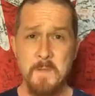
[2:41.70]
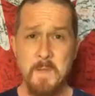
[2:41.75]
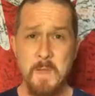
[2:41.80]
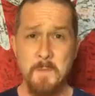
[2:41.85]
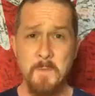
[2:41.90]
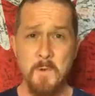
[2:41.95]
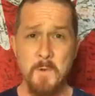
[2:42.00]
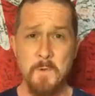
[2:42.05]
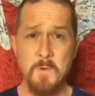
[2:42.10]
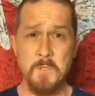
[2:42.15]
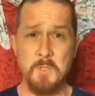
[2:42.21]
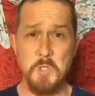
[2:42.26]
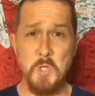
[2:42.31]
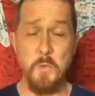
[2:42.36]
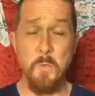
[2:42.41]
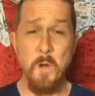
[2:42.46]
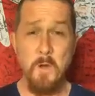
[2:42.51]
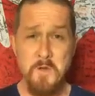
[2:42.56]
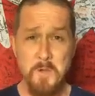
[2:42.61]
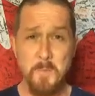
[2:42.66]
I'm going to
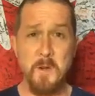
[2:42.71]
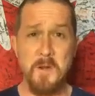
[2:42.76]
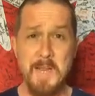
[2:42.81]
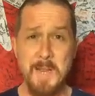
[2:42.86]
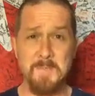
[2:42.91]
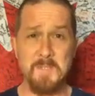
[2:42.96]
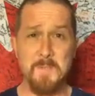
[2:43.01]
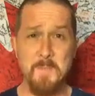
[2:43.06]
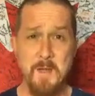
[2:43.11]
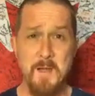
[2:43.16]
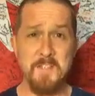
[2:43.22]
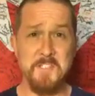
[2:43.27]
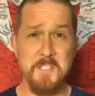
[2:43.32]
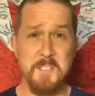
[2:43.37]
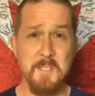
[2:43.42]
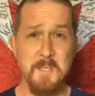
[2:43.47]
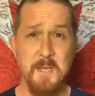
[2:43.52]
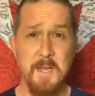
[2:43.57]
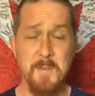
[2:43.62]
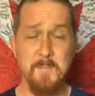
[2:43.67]
assume, you're putting up some
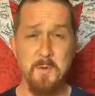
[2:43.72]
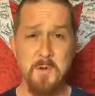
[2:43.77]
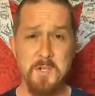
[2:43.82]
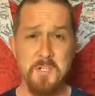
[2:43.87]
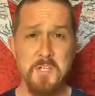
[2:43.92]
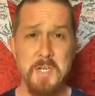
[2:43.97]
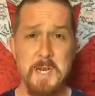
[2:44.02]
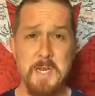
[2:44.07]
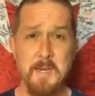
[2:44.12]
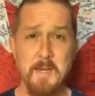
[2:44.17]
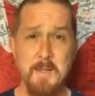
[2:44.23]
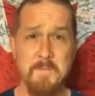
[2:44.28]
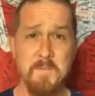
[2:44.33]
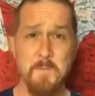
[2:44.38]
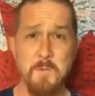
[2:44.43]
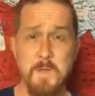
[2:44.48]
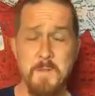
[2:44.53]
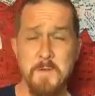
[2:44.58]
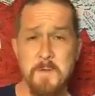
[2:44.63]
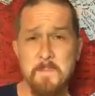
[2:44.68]
Aussie. I appreciate it. Love
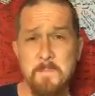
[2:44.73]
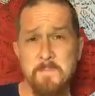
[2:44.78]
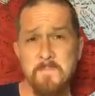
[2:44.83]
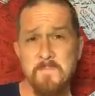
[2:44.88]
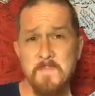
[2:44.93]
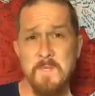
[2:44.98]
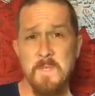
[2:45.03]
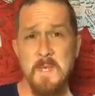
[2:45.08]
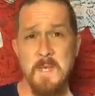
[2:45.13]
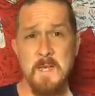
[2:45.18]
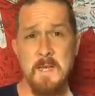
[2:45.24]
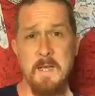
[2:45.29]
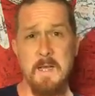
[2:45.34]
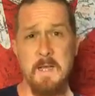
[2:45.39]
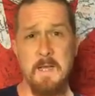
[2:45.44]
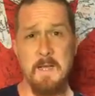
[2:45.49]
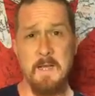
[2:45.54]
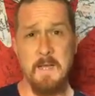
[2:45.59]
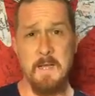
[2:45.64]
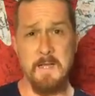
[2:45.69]
you, brother.
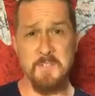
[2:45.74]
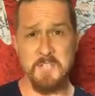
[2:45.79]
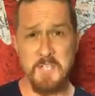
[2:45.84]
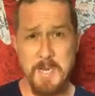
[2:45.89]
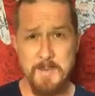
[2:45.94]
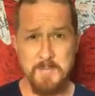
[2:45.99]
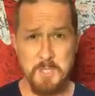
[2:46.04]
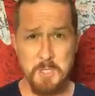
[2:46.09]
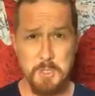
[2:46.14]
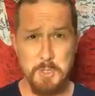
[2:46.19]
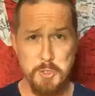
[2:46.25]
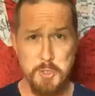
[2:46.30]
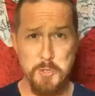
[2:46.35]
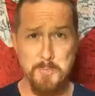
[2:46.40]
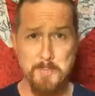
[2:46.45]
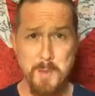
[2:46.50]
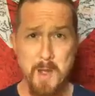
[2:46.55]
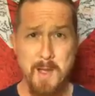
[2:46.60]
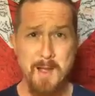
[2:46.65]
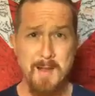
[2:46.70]
James's
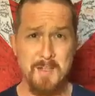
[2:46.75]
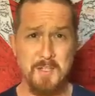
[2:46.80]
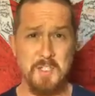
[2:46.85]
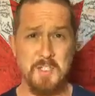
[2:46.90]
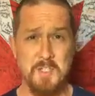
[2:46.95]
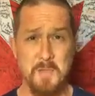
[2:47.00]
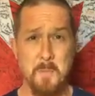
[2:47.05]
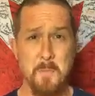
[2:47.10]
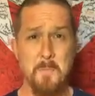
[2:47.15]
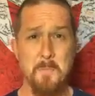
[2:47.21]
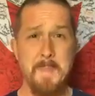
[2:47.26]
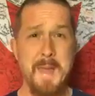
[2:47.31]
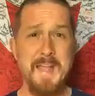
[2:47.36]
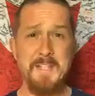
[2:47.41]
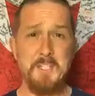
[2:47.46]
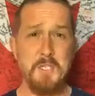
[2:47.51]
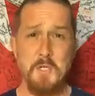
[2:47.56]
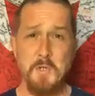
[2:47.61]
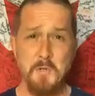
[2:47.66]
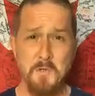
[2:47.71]
Jukebox
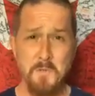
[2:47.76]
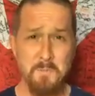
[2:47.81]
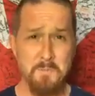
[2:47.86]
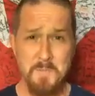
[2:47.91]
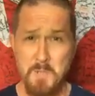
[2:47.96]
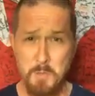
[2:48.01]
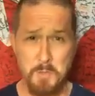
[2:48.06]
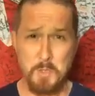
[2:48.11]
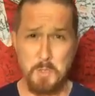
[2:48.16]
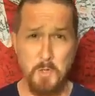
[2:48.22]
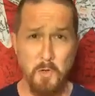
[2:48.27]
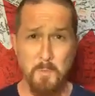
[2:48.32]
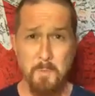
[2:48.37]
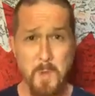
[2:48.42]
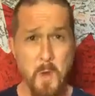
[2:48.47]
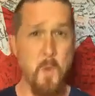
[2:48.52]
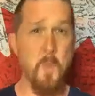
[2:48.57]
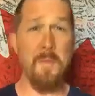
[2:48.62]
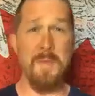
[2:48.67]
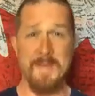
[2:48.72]
Magical Musical
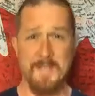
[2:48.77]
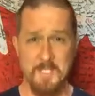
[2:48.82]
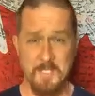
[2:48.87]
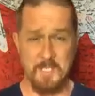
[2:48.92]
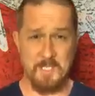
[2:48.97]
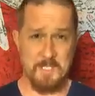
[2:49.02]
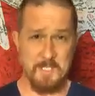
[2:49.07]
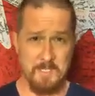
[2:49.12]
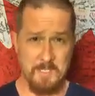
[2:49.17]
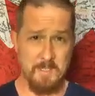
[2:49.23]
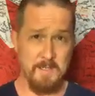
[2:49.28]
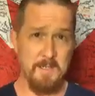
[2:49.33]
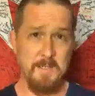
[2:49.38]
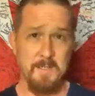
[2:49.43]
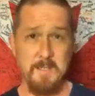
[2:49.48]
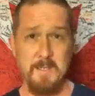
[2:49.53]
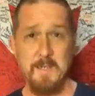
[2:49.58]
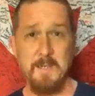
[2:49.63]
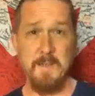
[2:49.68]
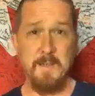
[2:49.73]
Moments.
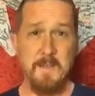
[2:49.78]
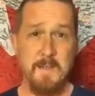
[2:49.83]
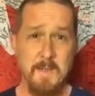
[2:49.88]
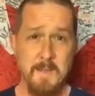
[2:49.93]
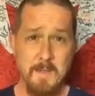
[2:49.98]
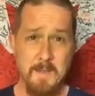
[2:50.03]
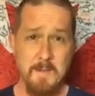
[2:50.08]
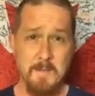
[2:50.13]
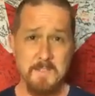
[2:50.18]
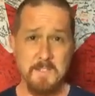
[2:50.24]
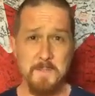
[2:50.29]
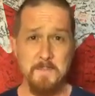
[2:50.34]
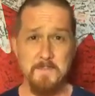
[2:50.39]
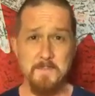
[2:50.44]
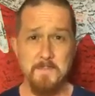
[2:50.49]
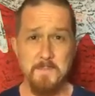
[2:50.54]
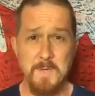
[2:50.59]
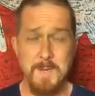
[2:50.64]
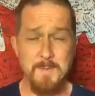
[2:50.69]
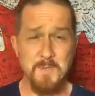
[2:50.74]

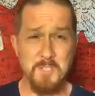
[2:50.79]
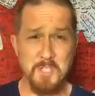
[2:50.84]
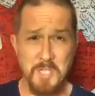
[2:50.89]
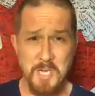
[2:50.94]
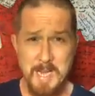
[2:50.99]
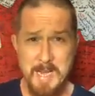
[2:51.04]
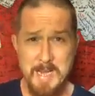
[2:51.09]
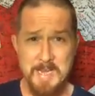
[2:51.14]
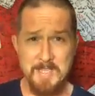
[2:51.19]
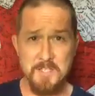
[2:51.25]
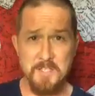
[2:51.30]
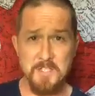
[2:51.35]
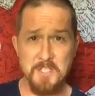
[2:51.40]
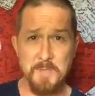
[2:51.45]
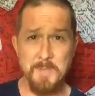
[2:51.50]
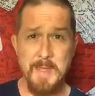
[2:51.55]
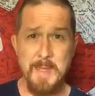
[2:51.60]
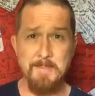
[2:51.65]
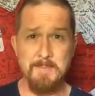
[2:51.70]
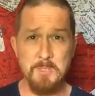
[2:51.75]
Some couple J's and
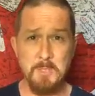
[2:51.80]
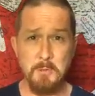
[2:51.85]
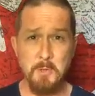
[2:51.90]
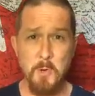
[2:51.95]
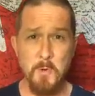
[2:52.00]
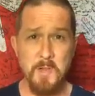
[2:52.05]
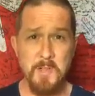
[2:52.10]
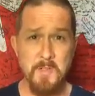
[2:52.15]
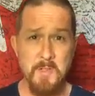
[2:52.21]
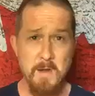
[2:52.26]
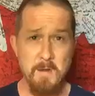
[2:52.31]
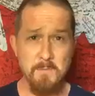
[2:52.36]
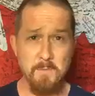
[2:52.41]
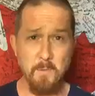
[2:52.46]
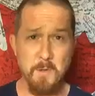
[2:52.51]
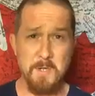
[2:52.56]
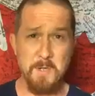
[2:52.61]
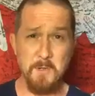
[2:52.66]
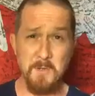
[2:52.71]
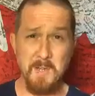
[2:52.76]
some M's thrown in there
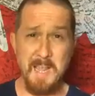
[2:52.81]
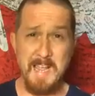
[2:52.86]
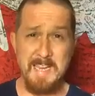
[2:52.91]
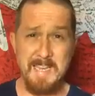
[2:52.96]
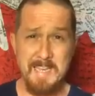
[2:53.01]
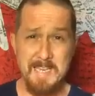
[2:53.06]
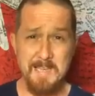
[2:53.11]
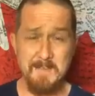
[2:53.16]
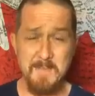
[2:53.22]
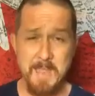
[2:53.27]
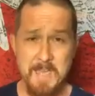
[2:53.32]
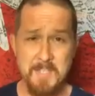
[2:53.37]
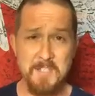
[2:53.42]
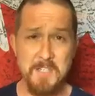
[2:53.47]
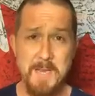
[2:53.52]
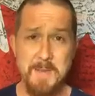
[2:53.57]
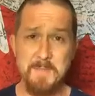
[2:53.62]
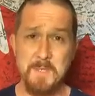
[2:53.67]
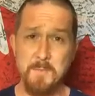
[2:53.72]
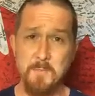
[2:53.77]
for your liking. Thanks,
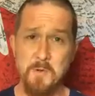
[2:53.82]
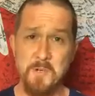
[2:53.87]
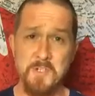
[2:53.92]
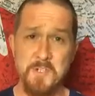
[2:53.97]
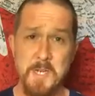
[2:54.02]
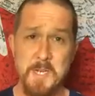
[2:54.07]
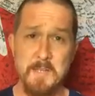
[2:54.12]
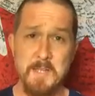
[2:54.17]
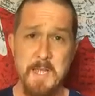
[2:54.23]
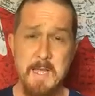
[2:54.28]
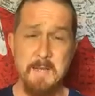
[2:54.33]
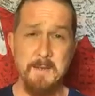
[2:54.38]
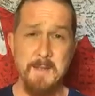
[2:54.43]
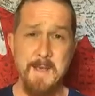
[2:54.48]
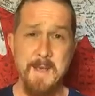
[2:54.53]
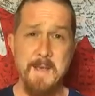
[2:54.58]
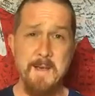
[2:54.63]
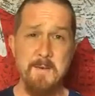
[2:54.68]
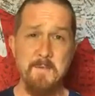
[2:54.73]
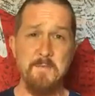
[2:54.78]
James. I appreciate that.
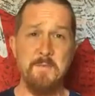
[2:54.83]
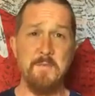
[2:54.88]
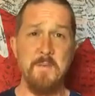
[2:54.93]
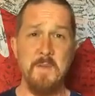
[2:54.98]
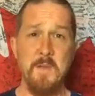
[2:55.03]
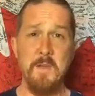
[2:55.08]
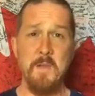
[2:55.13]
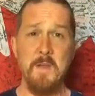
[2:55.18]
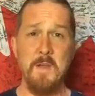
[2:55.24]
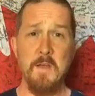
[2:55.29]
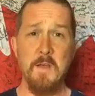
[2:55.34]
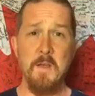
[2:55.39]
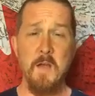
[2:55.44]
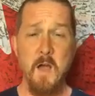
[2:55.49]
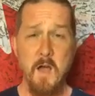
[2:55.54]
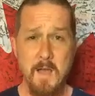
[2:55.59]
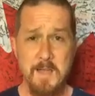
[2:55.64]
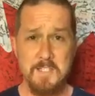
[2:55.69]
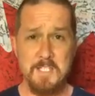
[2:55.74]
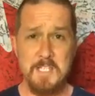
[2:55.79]
Love
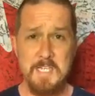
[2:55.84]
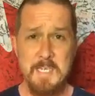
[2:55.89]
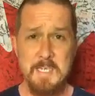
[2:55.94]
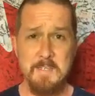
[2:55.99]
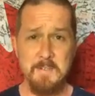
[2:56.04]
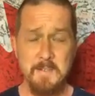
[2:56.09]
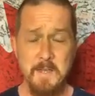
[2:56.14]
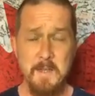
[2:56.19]
Aussie.